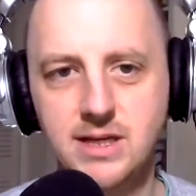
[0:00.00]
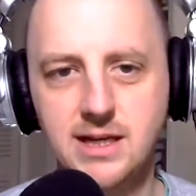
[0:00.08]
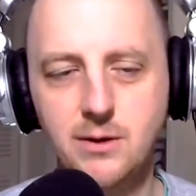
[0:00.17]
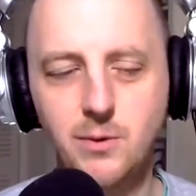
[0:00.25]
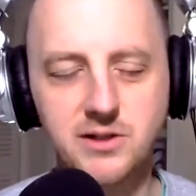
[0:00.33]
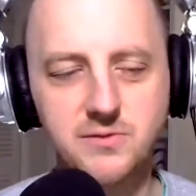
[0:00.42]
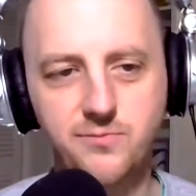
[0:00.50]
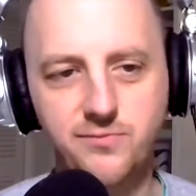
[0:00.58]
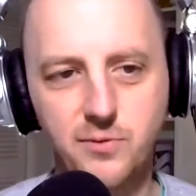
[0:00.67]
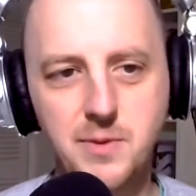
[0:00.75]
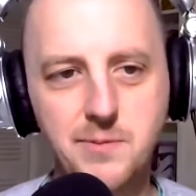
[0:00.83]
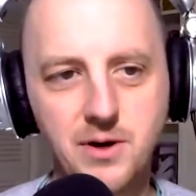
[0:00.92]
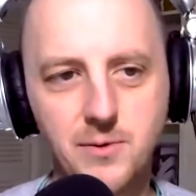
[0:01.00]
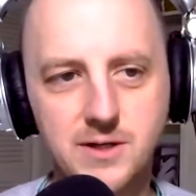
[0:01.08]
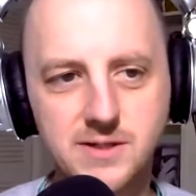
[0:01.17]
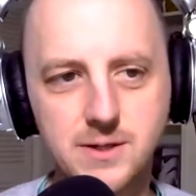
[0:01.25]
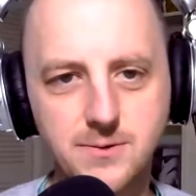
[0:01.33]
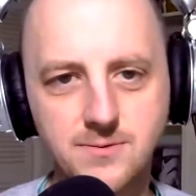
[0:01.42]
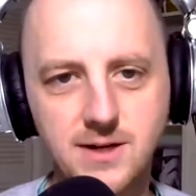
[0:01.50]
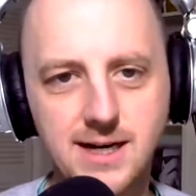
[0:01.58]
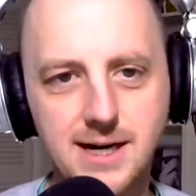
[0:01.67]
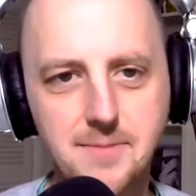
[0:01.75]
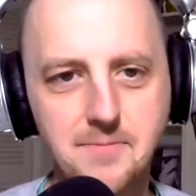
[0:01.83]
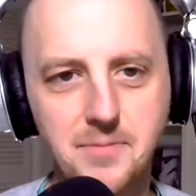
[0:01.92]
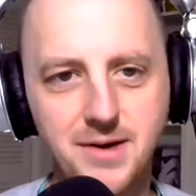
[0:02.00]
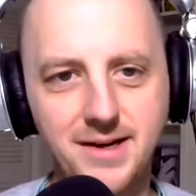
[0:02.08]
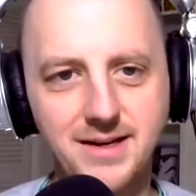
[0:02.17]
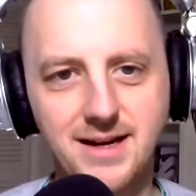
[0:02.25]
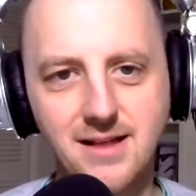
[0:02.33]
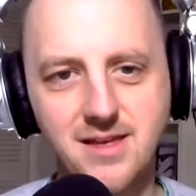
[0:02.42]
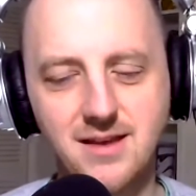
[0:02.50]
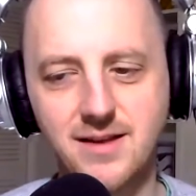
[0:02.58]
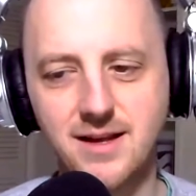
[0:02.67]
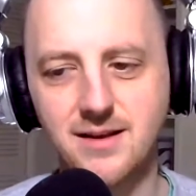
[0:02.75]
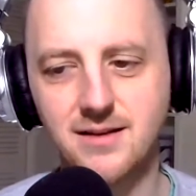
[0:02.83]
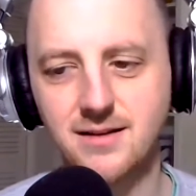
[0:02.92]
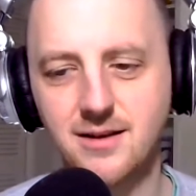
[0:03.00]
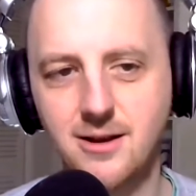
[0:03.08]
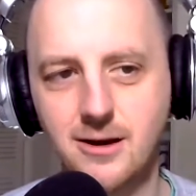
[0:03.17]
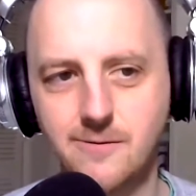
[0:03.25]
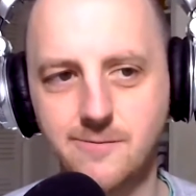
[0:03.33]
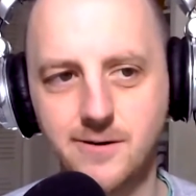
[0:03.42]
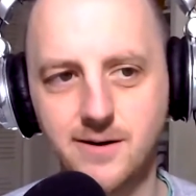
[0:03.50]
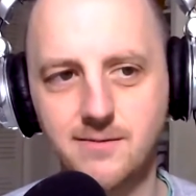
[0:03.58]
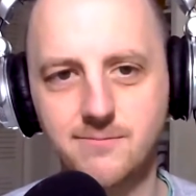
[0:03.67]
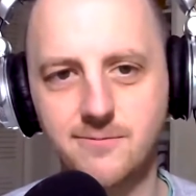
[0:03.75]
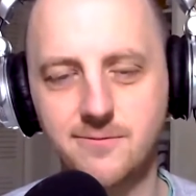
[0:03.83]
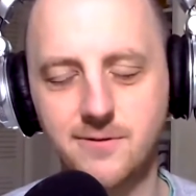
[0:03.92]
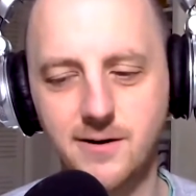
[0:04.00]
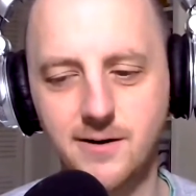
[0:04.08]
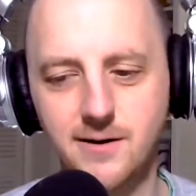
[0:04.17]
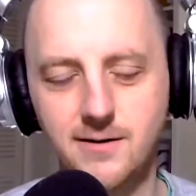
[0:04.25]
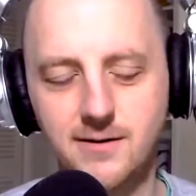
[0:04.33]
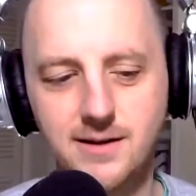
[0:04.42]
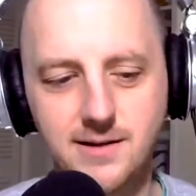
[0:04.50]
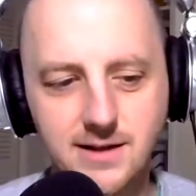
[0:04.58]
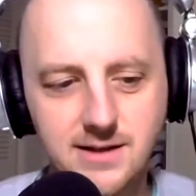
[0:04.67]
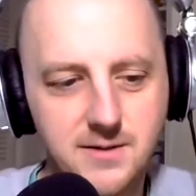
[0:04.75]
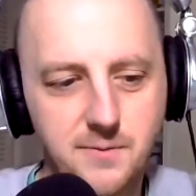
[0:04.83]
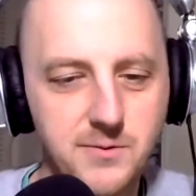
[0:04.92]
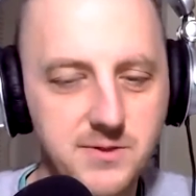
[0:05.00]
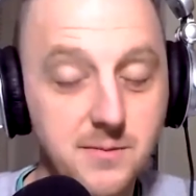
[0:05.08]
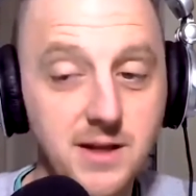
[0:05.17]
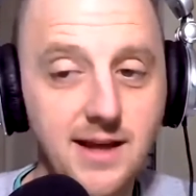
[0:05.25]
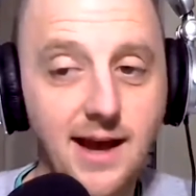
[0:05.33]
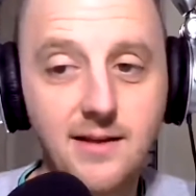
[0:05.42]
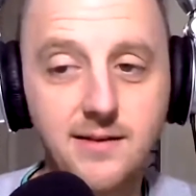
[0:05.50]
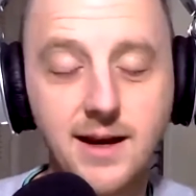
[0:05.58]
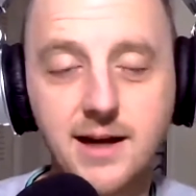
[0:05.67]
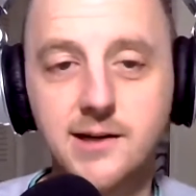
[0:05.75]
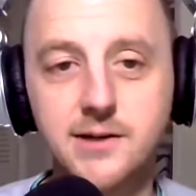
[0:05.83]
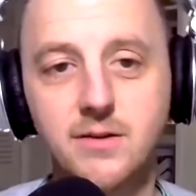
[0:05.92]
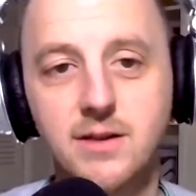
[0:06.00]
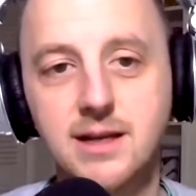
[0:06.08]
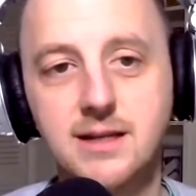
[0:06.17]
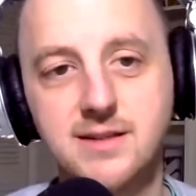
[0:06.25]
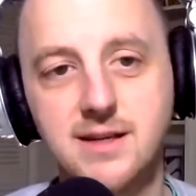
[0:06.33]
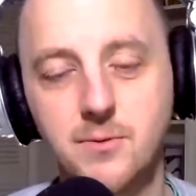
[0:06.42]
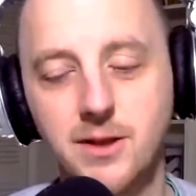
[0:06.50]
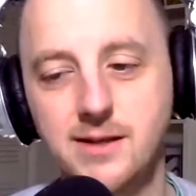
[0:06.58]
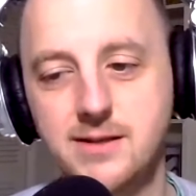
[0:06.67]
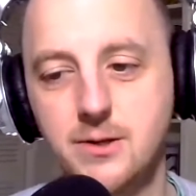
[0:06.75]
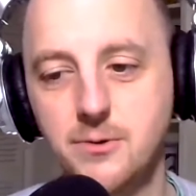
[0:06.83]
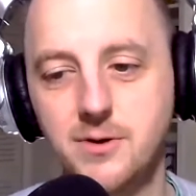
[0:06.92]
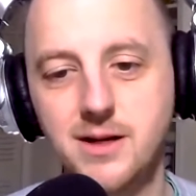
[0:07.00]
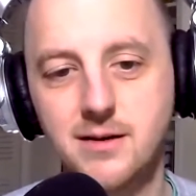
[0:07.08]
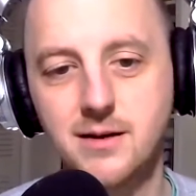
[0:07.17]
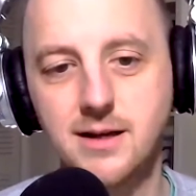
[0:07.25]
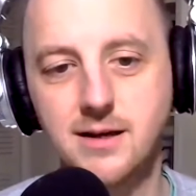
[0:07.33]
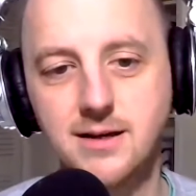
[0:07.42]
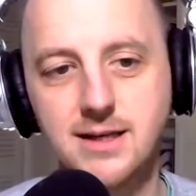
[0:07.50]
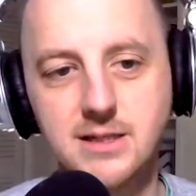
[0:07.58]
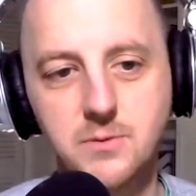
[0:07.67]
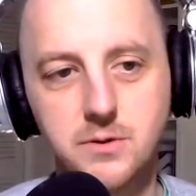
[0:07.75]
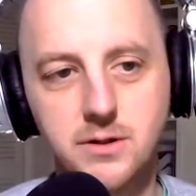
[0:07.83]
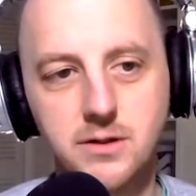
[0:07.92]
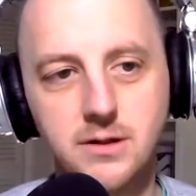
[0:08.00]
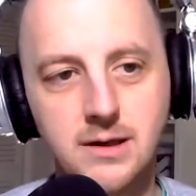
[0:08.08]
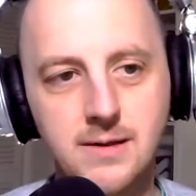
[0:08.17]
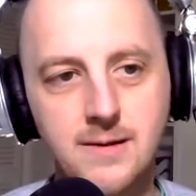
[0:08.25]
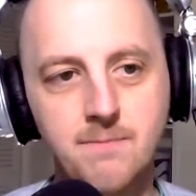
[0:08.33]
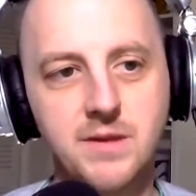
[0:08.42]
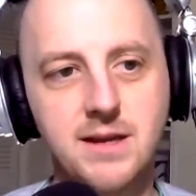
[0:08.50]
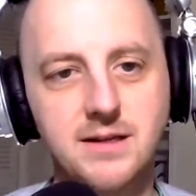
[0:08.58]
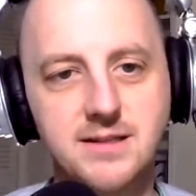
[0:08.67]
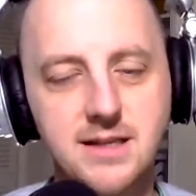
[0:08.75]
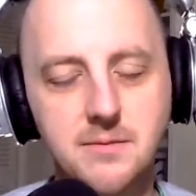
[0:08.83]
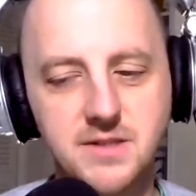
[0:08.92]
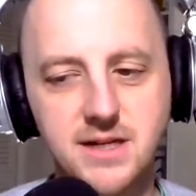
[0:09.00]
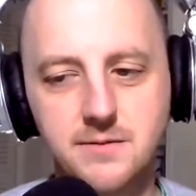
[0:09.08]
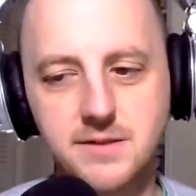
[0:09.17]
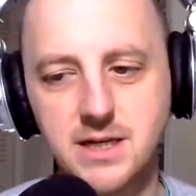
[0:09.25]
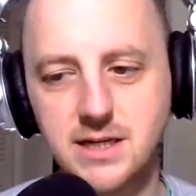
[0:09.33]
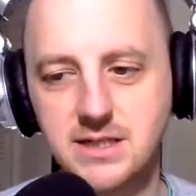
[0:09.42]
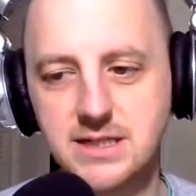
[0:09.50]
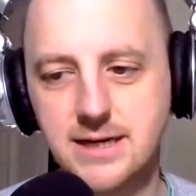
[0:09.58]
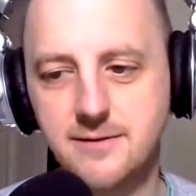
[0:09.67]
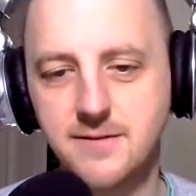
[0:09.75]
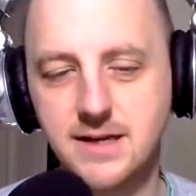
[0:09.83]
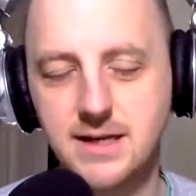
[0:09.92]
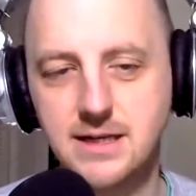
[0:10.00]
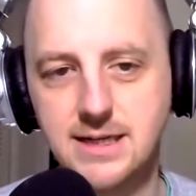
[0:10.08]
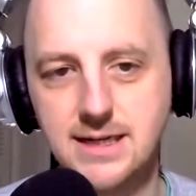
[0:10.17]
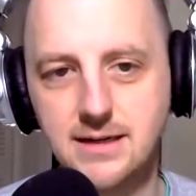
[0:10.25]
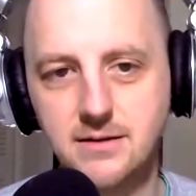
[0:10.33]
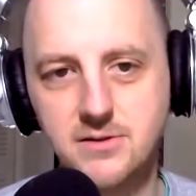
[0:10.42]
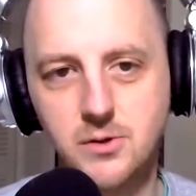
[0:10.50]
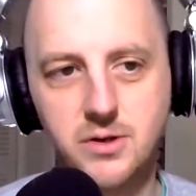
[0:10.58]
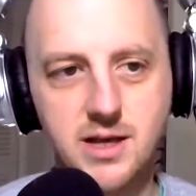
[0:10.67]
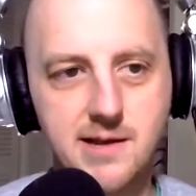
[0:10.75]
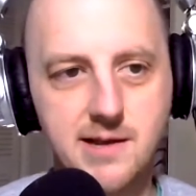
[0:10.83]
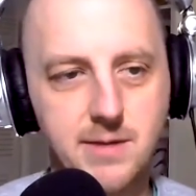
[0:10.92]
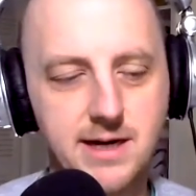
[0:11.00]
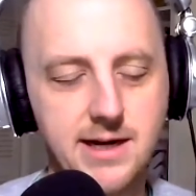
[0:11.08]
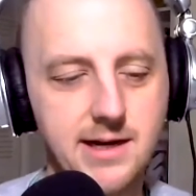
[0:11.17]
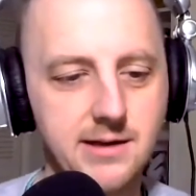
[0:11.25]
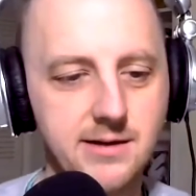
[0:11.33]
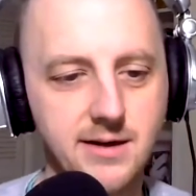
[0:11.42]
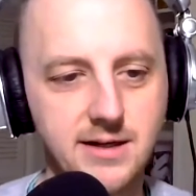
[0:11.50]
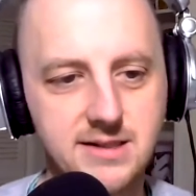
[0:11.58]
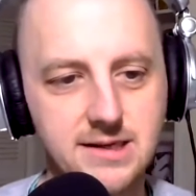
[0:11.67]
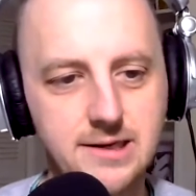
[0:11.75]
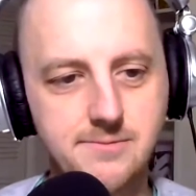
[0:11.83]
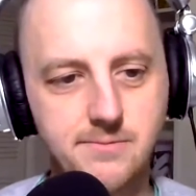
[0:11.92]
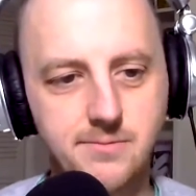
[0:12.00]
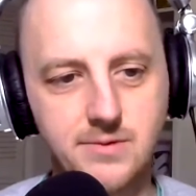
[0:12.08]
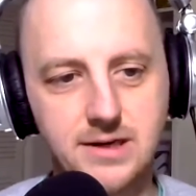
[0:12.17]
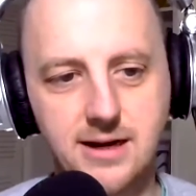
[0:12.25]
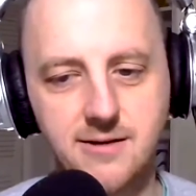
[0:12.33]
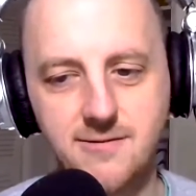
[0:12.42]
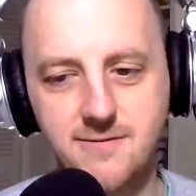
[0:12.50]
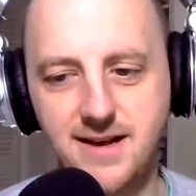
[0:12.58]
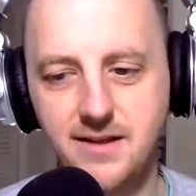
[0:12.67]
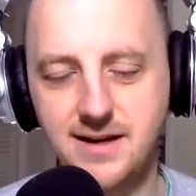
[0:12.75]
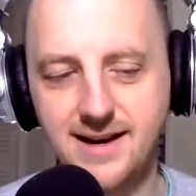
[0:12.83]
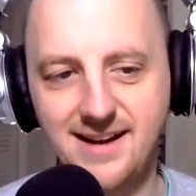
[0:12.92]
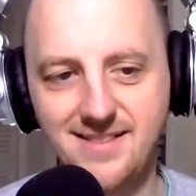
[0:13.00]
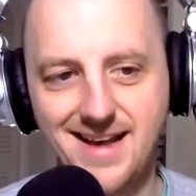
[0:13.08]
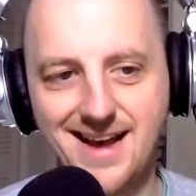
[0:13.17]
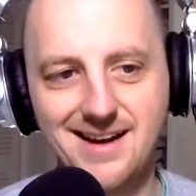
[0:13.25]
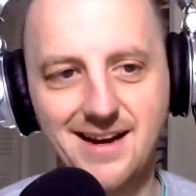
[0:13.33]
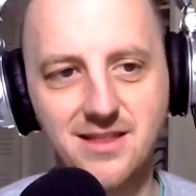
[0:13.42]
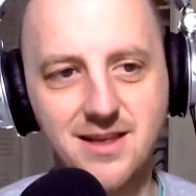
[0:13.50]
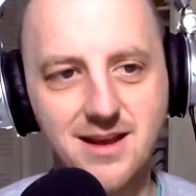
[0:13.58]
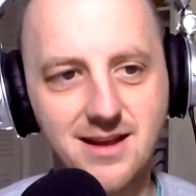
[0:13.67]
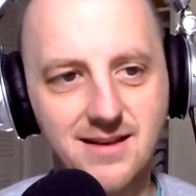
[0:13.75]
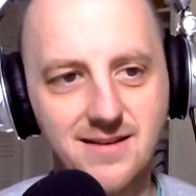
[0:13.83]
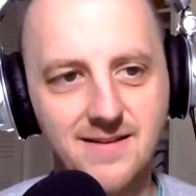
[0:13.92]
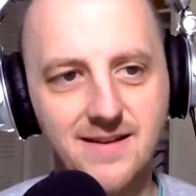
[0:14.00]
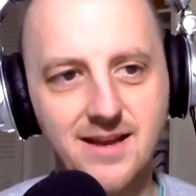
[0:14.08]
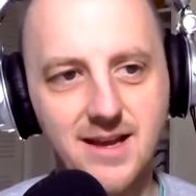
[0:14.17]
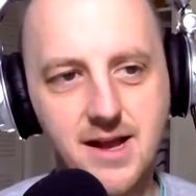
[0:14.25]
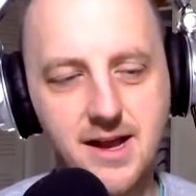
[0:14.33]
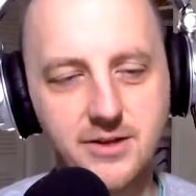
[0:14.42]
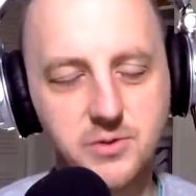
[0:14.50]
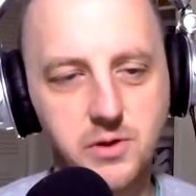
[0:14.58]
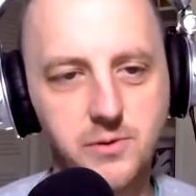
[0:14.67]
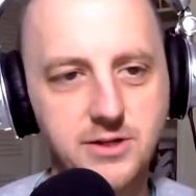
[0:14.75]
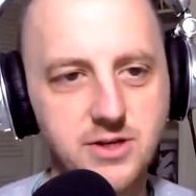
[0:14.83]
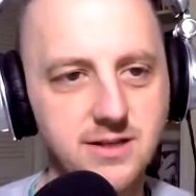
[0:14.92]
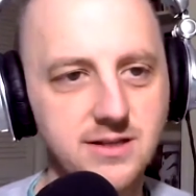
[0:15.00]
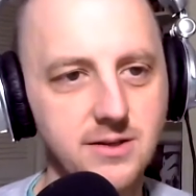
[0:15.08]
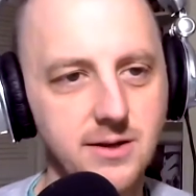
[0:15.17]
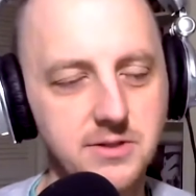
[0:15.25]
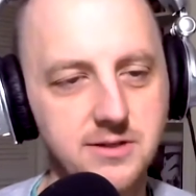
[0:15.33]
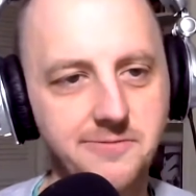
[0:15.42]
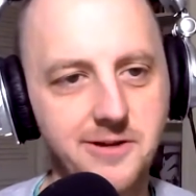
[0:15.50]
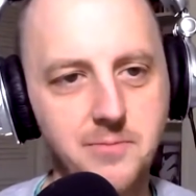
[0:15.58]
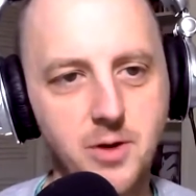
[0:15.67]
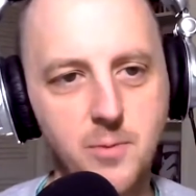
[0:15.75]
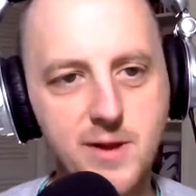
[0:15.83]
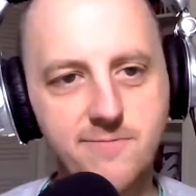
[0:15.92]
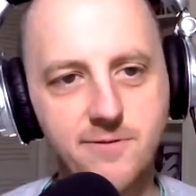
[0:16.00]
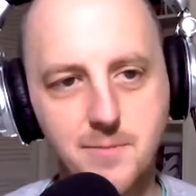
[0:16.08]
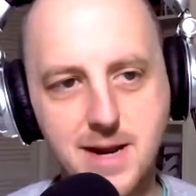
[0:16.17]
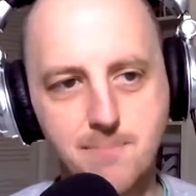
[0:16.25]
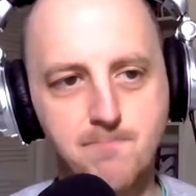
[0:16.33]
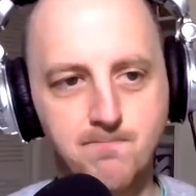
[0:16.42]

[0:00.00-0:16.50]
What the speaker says: He works for me pretty well too, but I think, like, for he's supposed to be that character that kids can relate to, and kids will kind of see themselves in and stuff. And totally, my youngest son kind of validated that, I think, as we were watching this. So that was a fun moment for me.